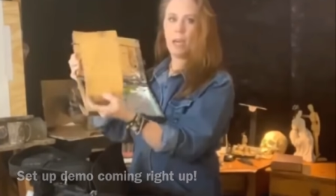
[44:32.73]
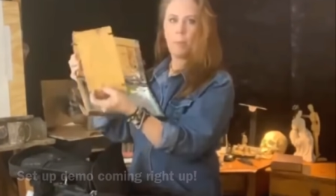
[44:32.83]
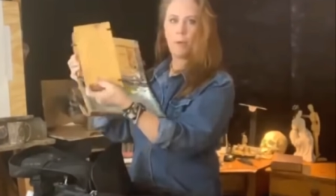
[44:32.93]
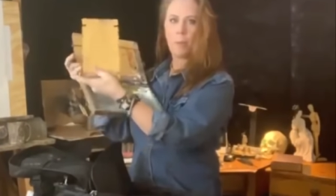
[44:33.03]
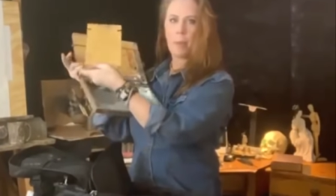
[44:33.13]

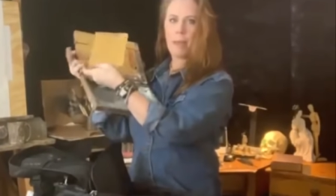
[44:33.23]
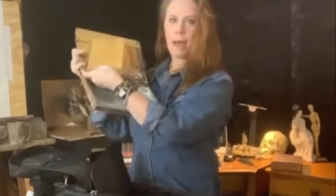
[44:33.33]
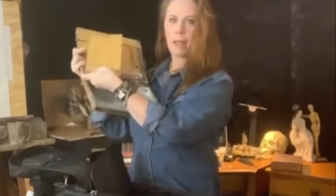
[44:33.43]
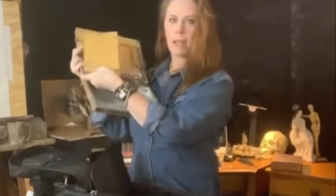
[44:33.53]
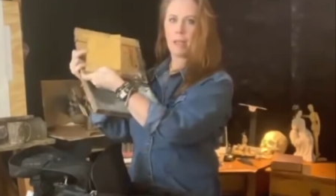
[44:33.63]
I put my
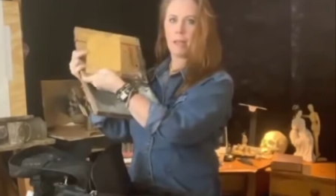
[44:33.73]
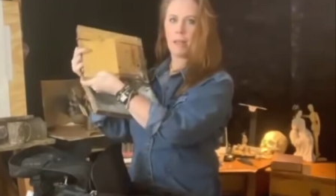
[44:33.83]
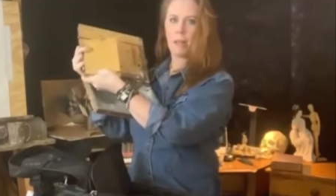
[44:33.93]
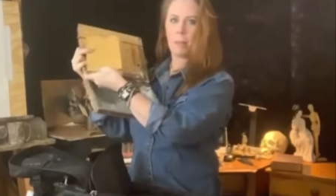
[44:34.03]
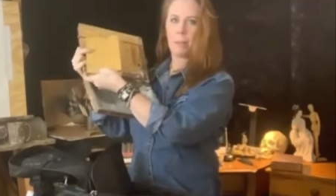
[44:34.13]
palette
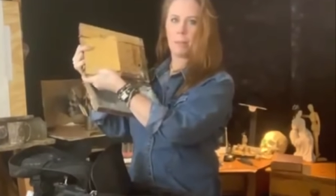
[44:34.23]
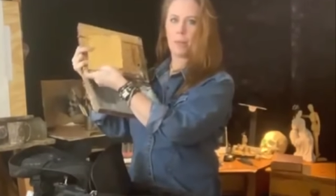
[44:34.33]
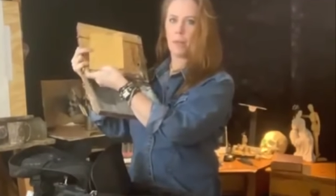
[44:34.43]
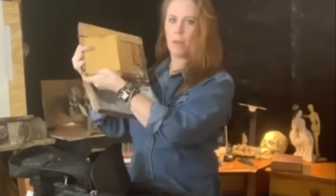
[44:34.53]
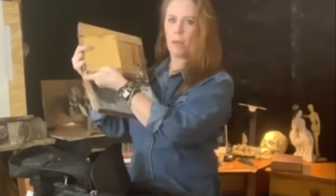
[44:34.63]
clip
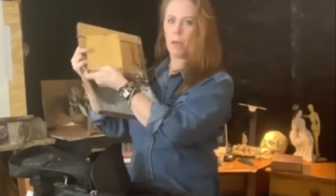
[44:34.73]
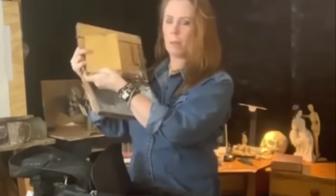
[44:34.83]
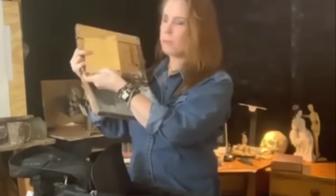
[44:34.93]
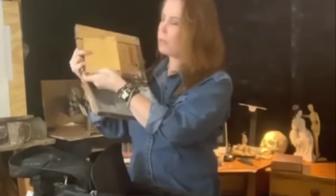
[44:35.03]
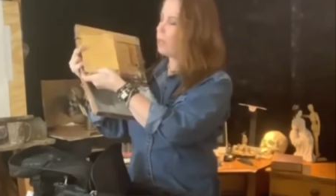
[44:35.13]

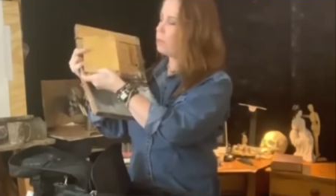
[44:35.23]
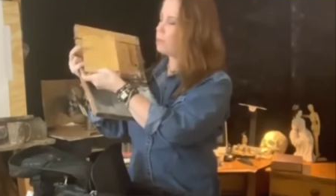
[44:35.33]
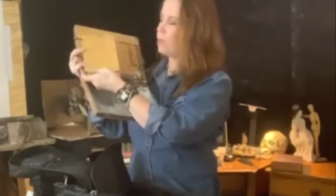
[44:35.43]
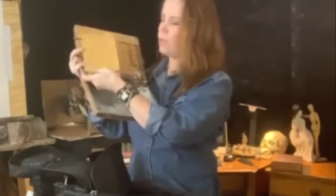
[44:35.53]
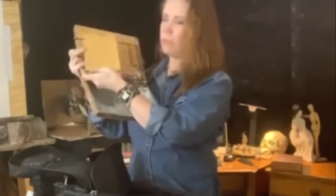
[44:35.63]
um,
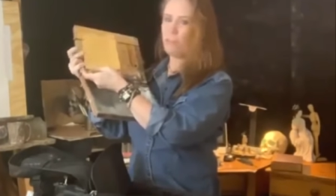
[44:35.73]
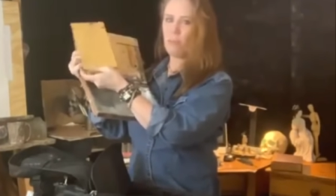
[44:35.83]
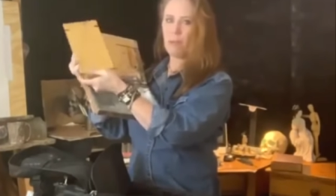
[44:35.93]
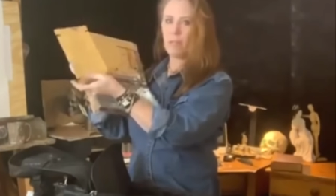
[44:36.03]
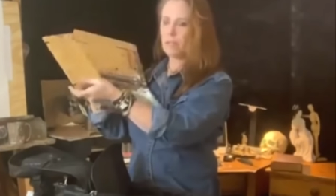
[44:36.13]
cups right here
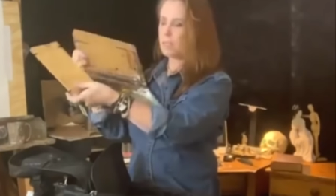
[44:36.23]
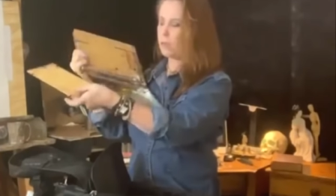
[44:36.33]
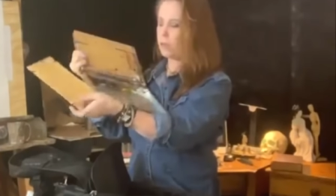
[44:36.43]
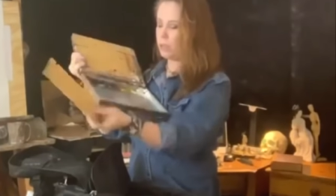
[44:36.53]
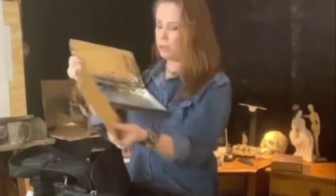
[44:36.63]
for my
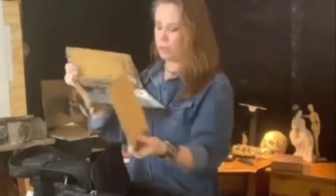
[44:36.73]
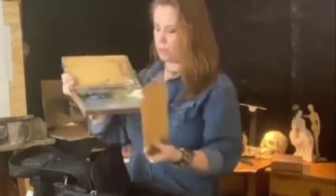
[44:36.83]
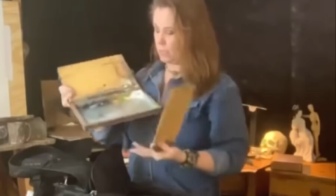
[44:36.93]
linseed oil.